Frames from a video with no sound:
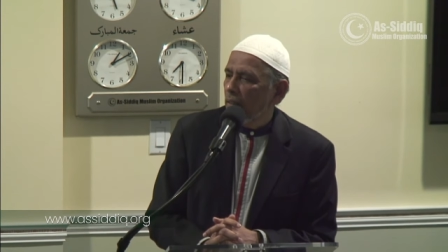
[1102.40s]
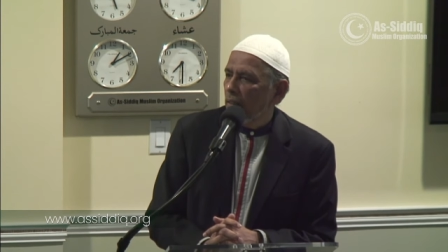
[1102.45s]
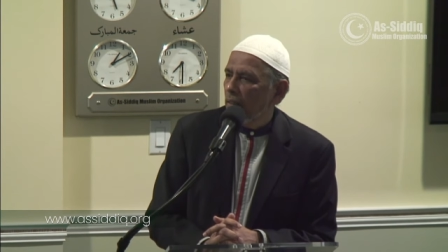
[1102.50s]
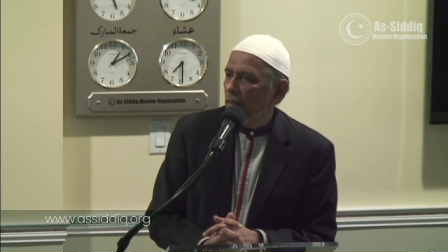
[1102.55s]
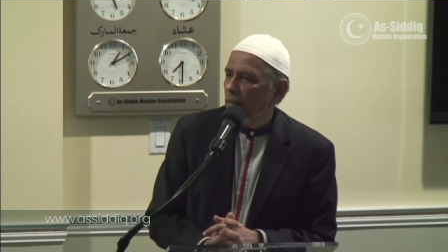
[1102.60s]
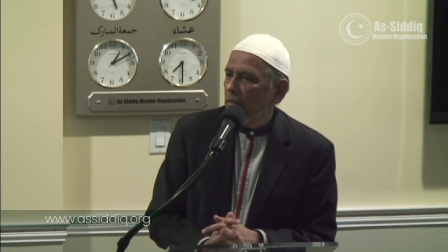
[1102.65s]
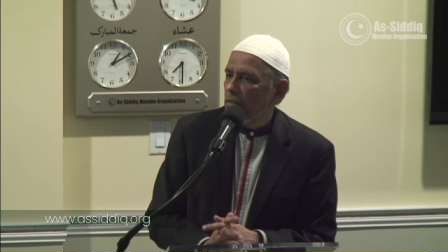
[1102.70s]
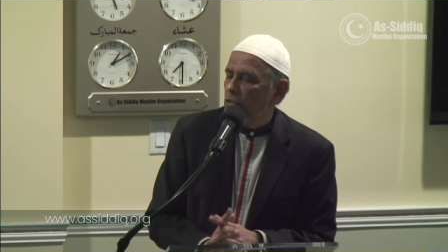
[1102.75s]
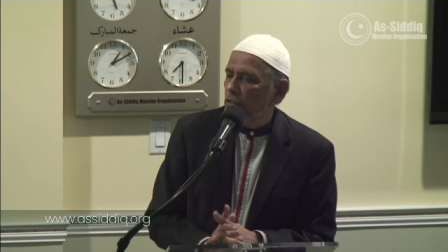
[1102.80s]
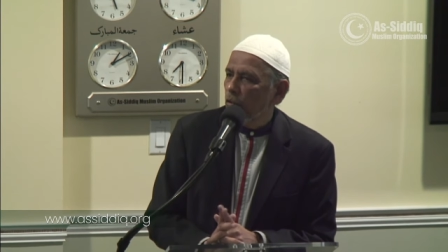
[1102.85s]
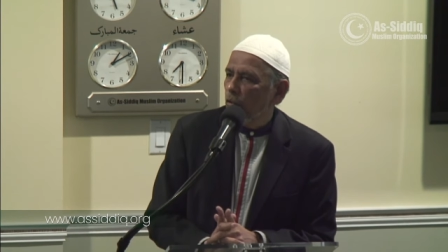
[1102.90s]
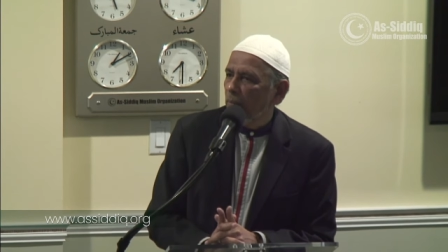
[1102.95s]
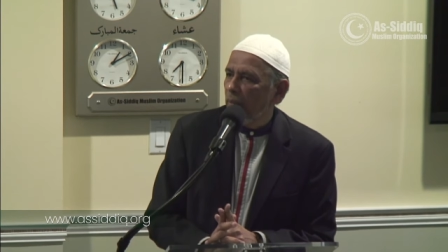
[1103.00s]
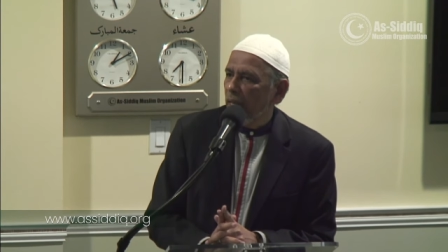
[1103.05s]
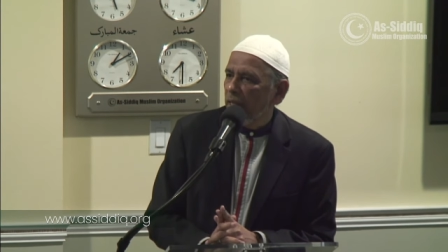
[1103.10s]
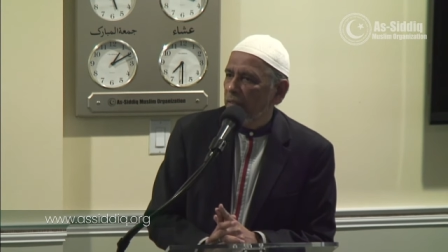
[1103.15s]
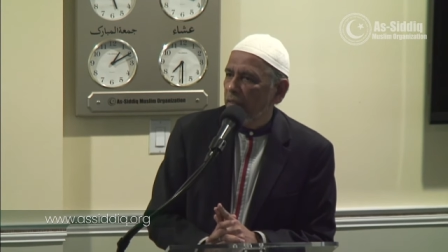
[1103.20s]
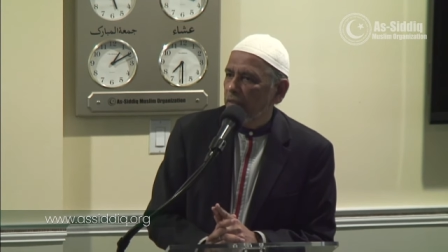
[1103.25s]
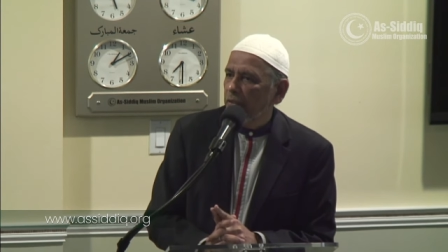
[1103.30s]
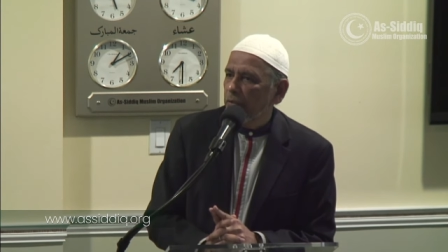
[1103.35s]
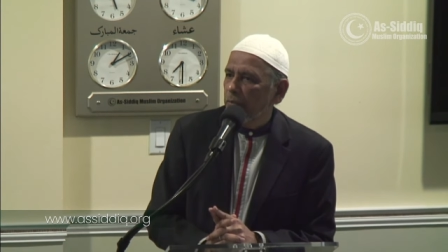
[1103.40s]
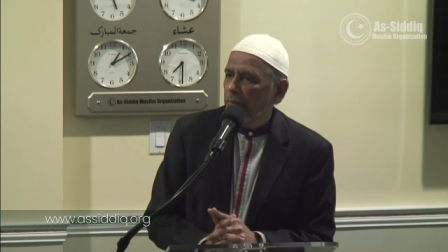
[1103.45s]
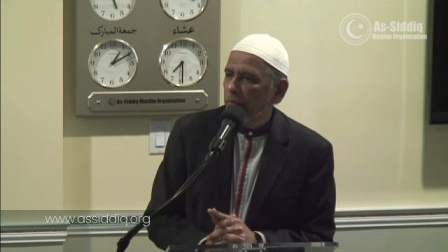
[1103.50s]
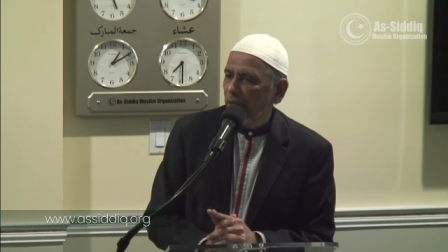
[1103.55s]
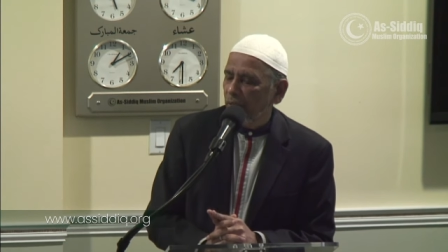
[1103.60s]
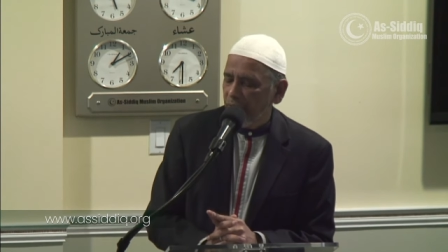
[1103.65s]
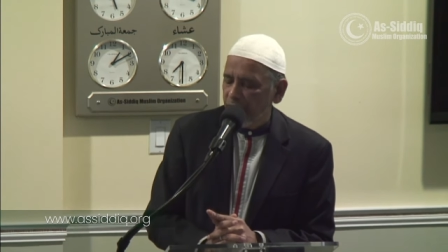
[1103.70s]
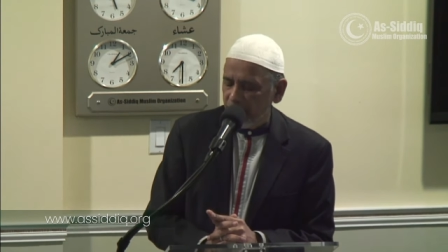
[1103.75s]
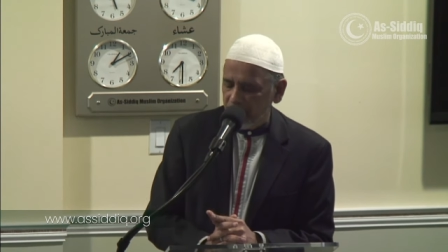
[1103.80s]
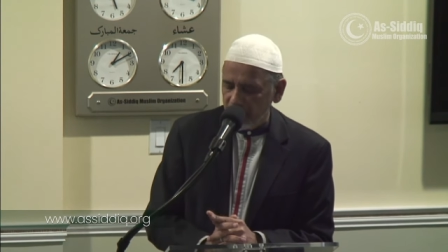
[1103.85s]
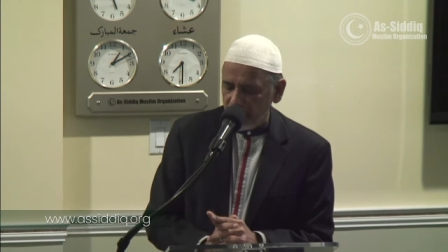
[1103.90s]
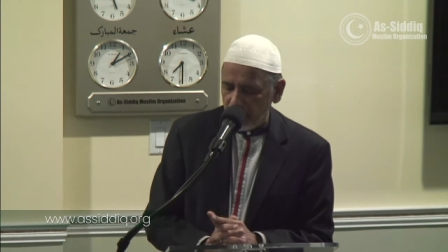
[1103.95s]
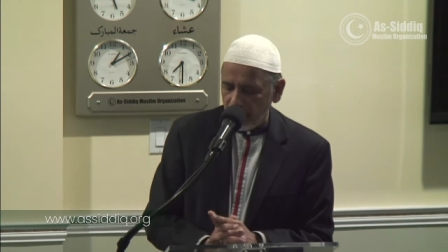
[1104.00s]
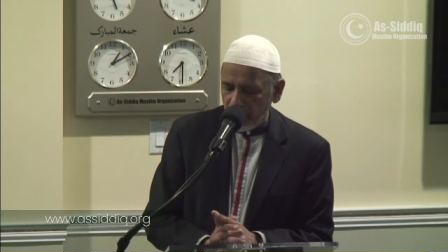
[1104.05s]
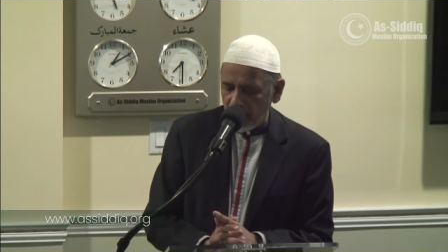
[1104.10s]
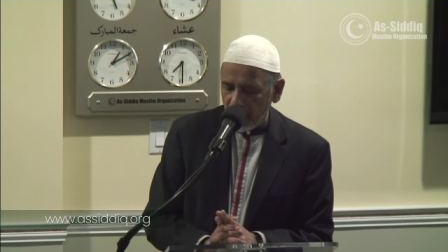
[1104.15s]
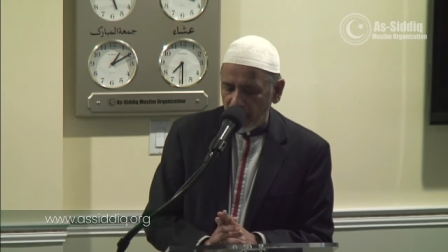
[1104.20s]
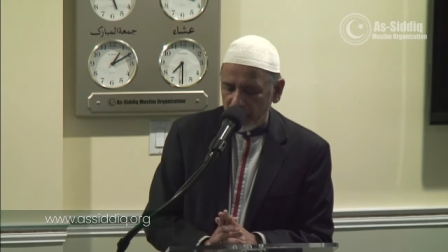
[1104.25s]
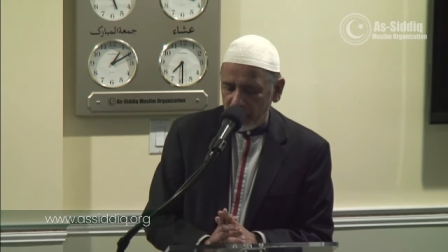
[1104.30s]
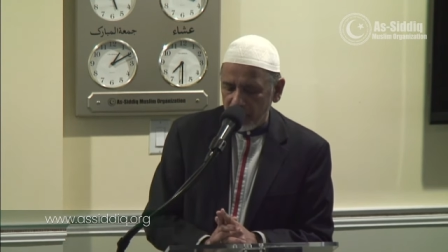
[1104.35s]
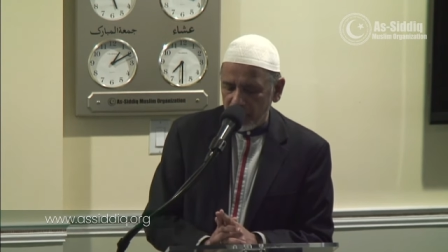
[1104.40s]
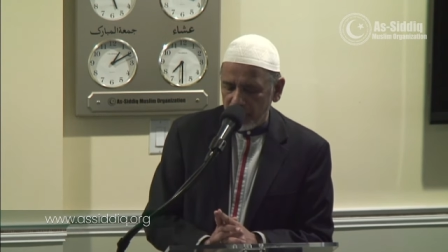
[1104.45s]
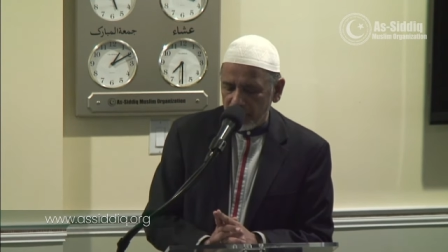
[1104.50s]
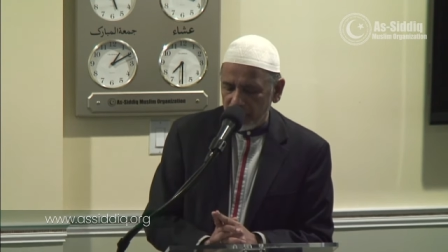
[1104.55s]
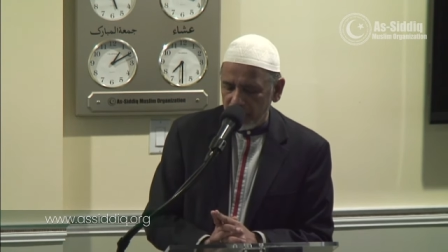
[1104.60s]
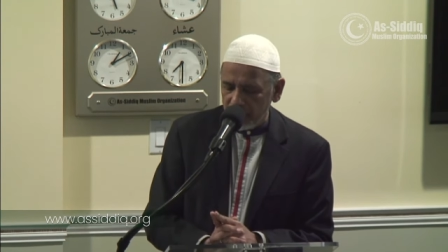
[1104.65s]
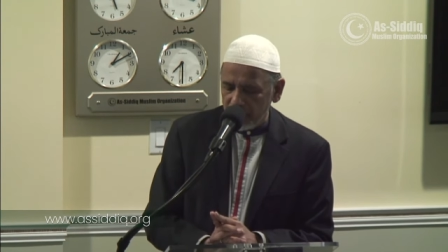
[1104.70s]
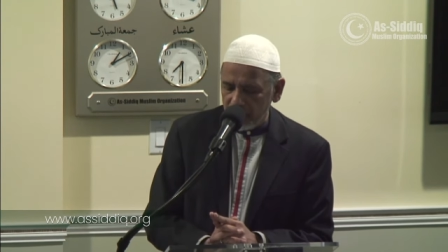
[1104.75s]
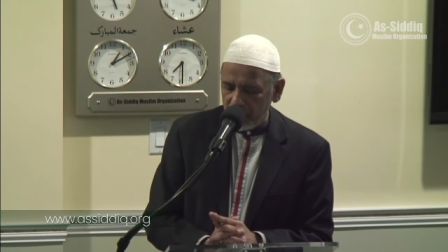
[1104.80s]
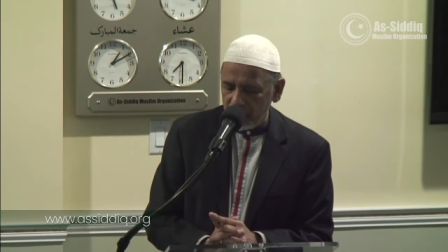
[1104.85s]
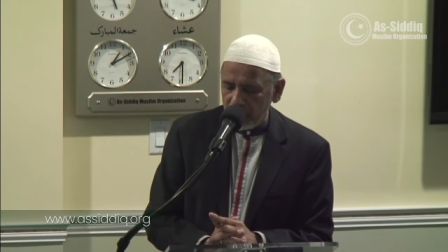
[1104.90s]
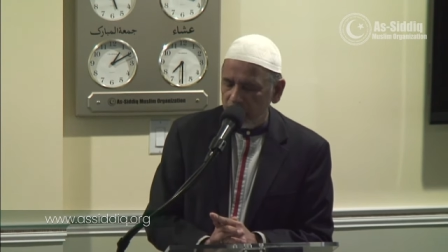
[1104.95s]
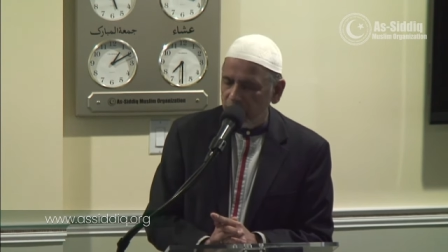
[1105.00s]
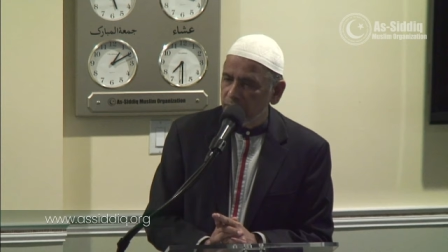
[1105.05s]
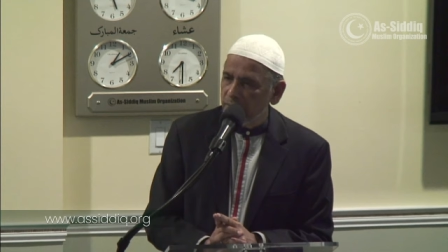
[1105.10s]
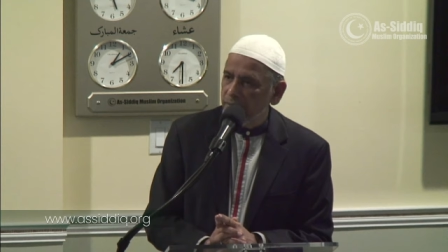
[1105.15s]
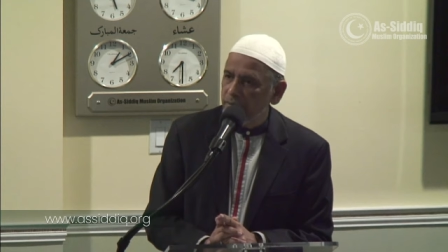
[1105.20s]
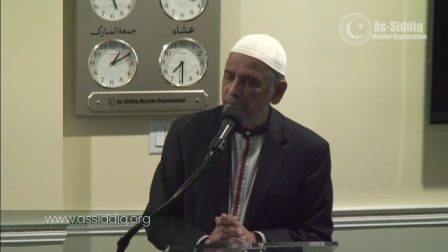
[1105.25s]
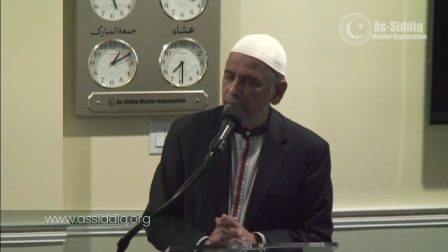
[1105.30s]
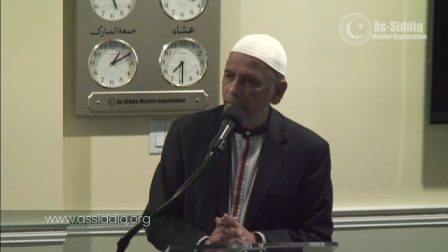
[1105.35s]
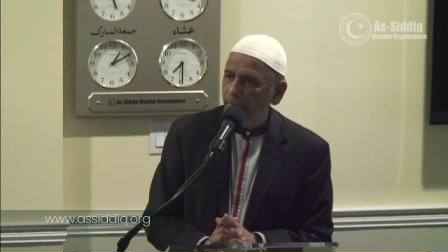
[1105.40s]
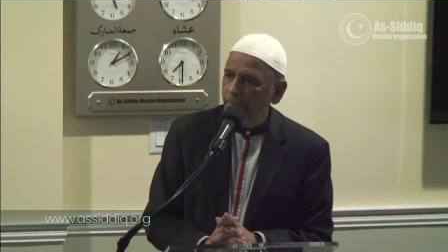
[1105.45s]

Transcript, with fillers: And so, my dear brothers and my dear sisters,